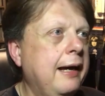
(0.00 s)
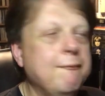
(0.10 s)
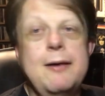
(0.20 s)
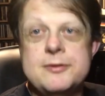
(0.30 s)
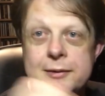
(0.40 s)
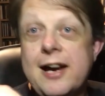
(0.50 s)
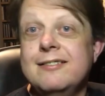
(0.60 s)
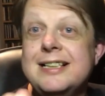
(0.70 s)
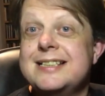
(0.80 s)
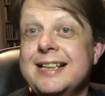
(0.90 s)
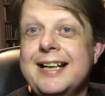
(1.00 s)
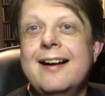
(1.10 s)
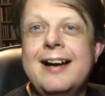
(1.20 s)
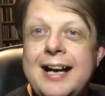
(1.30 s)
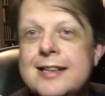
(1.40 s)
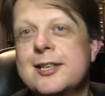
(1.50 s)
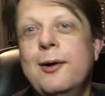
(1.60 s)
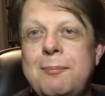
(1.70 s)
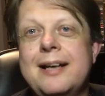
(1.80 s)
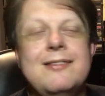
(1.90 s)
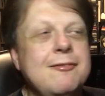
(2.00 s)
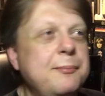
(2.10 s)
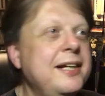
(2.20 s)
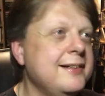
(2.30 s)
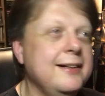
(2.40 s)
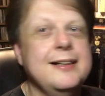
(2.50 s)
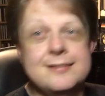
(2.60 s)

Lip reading: and that was the only CD I had, so I played that repeatedly,